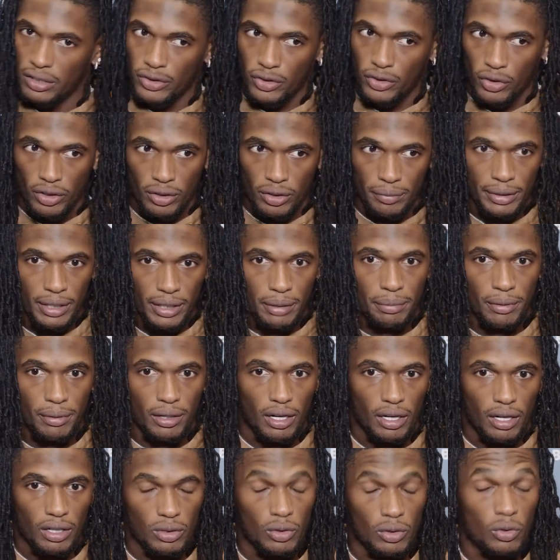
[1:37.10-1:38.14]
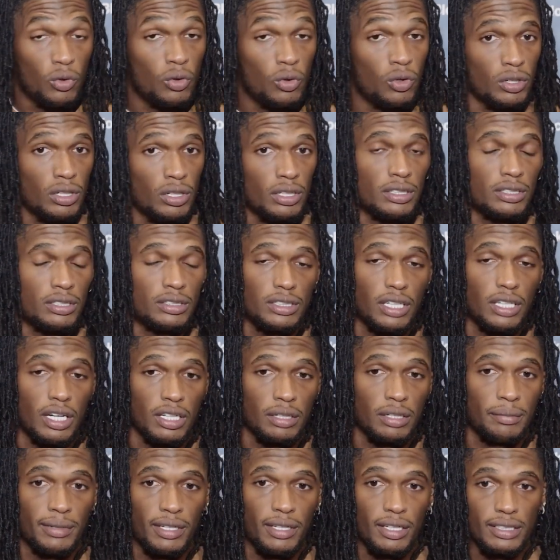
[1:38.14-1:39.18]
throwing me the ball or
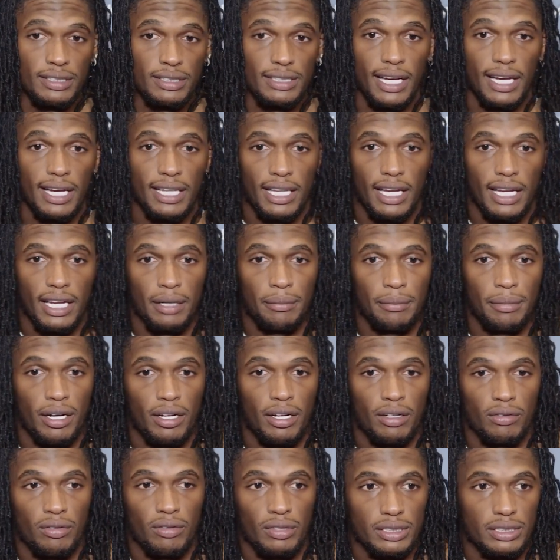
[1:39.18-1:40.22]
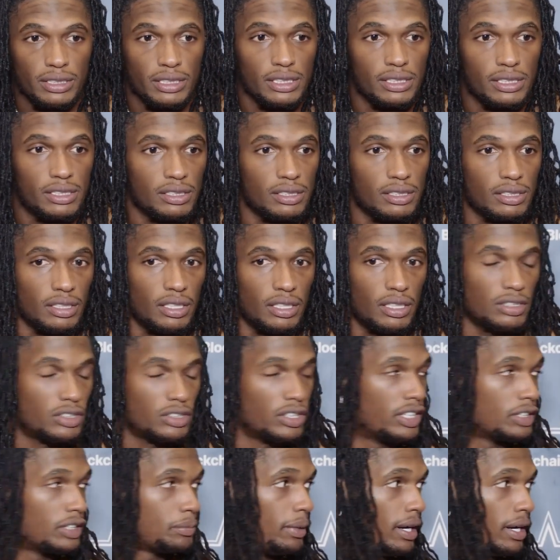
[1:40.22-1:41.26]
talking to me on the sideline about what just you know
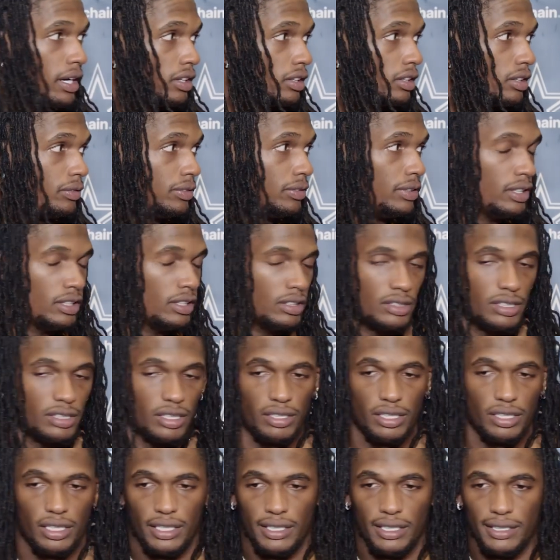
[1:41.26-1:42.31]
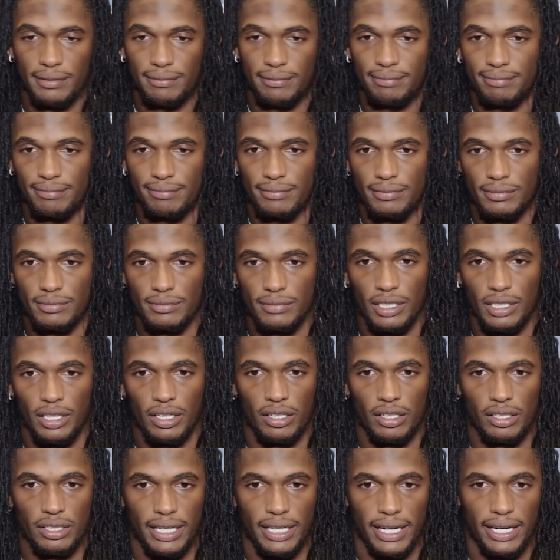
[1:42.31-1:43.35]
transpired on the field. So uh, you
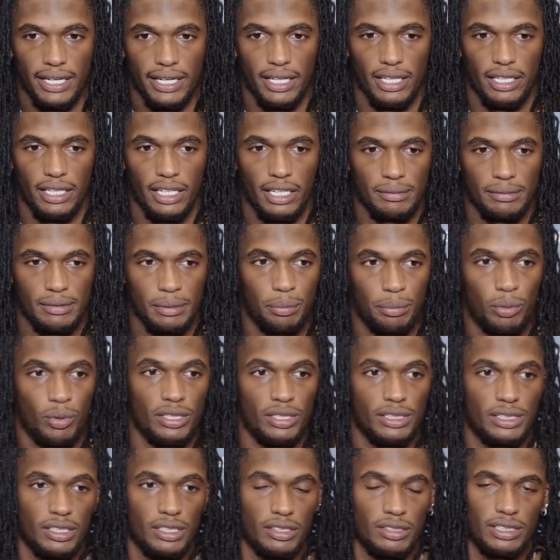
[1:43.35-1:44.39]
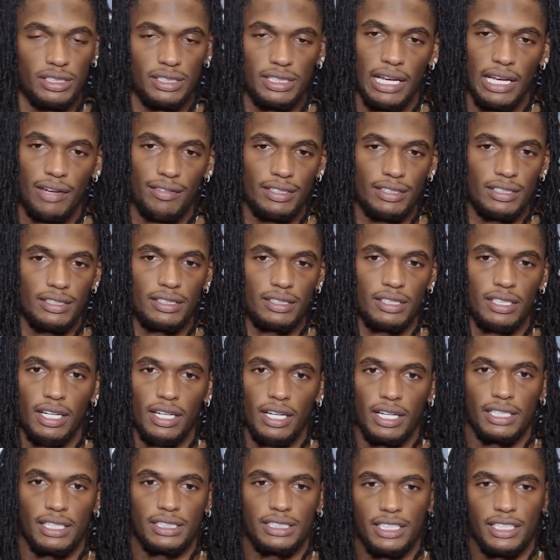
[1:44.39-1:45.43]
know that could lead up to points. So just having this
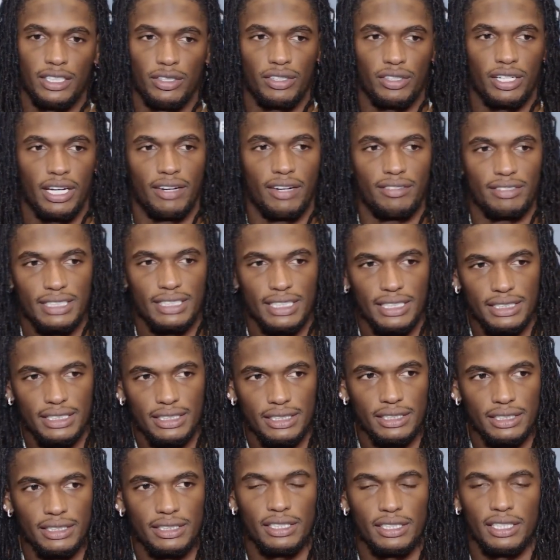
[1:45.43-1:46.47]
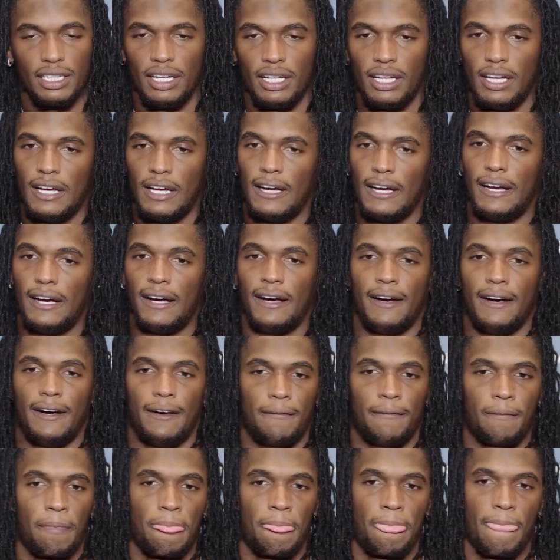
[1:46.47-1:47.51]
continuing conversations,
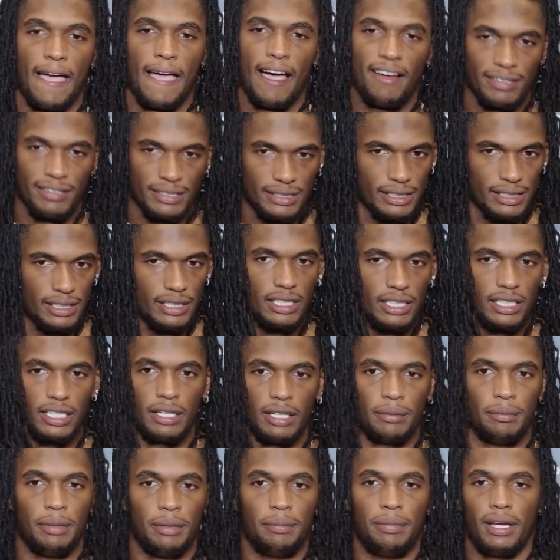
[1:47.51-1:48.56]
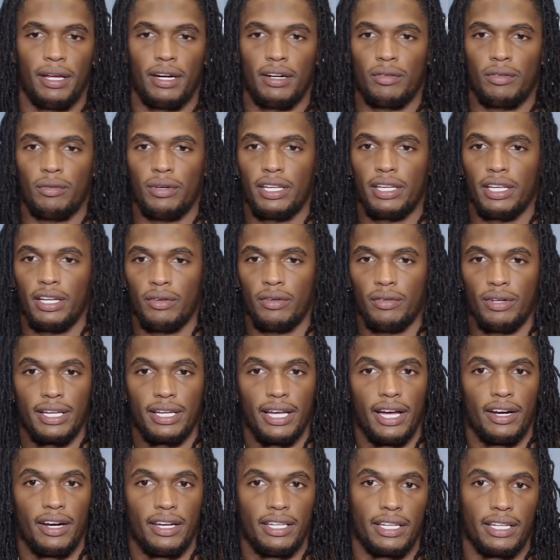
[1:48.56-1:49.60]
um, obviously looking to be better week in and week
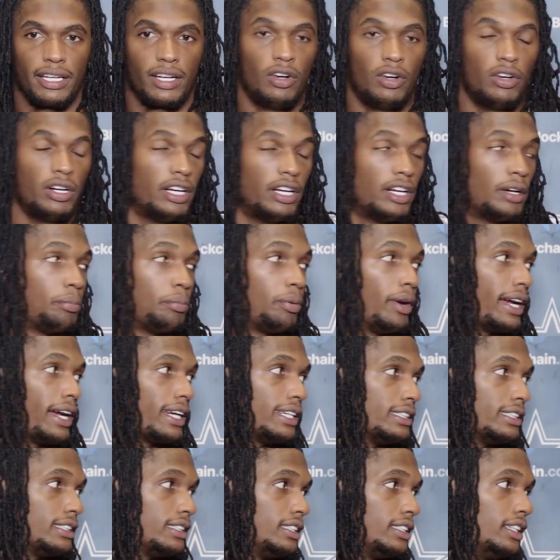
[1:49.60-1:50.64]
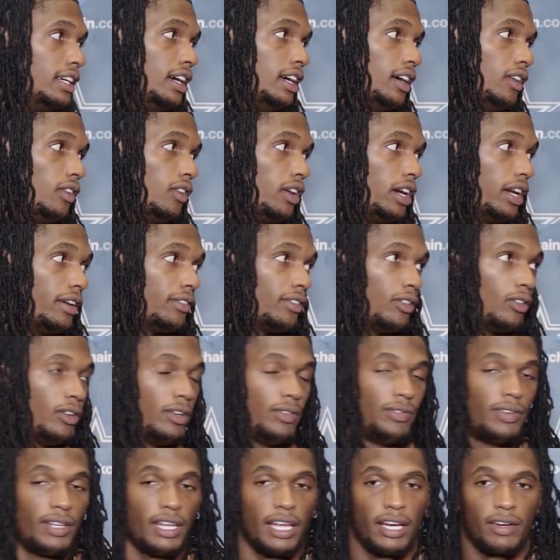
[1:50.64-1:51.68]
out, and then going into practice, whatever we
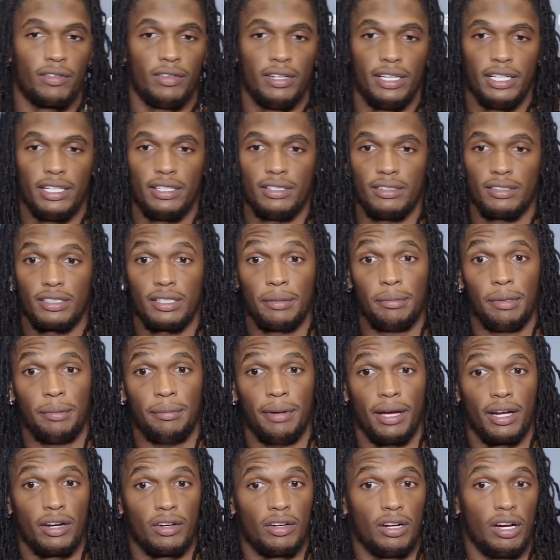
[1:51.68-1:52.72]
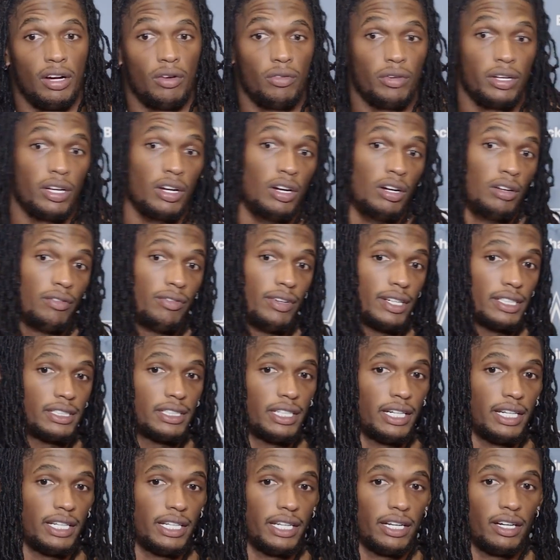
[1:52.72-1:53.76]
feel like we could be better on, we go and fix
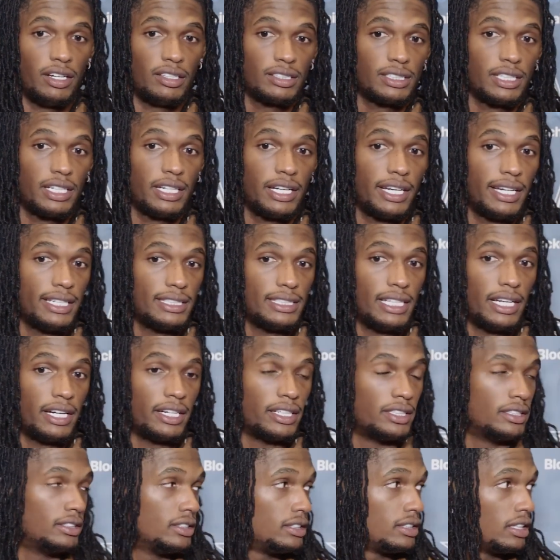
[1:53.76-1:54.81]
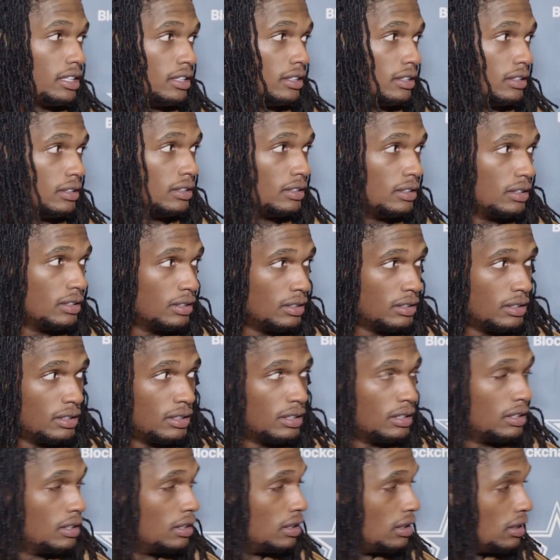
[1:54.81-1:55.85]
it, and then on Sundays let it show. Because
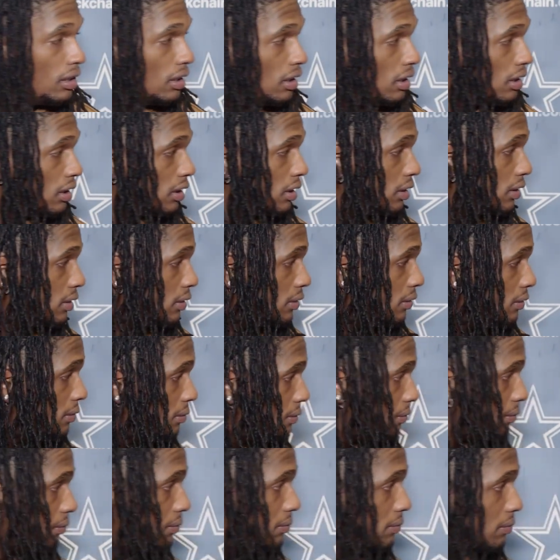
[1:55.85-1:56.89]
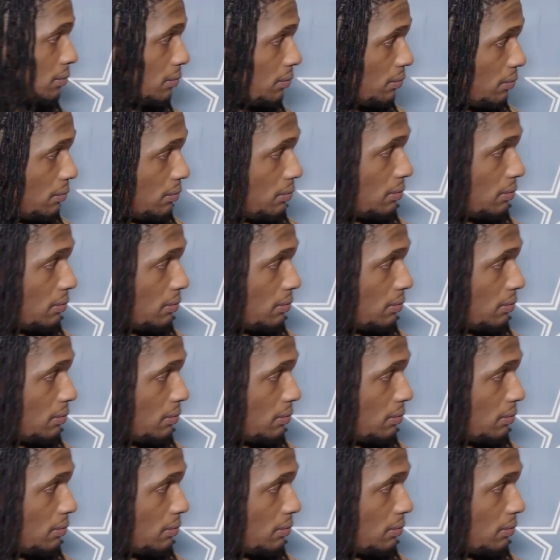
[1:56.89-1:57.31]
you guys have a good relationship,